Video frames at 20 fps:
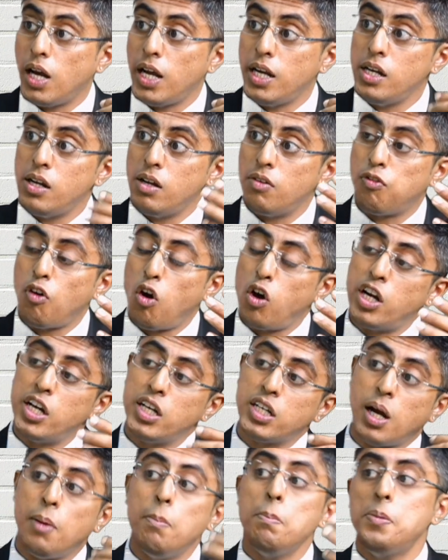foreign
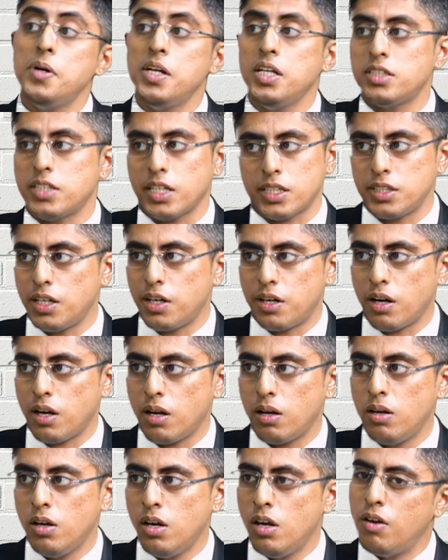companies, etc.,
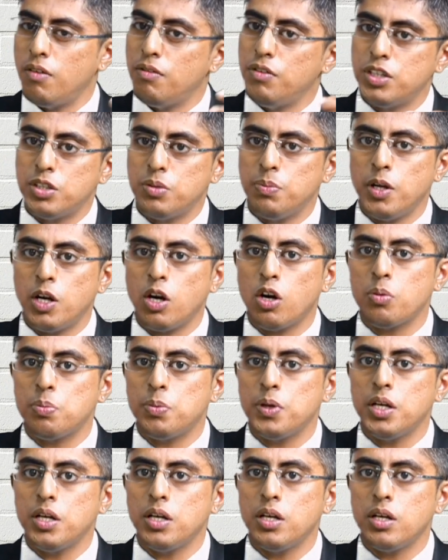which may not
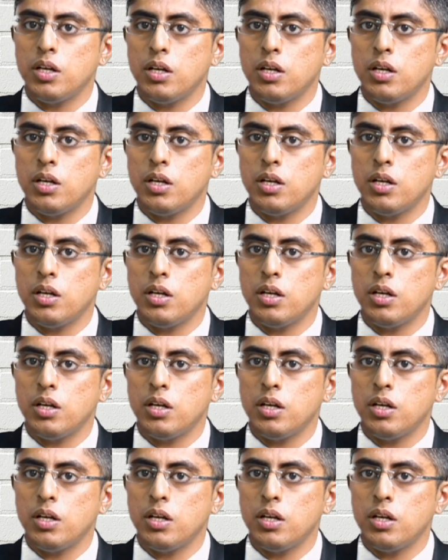be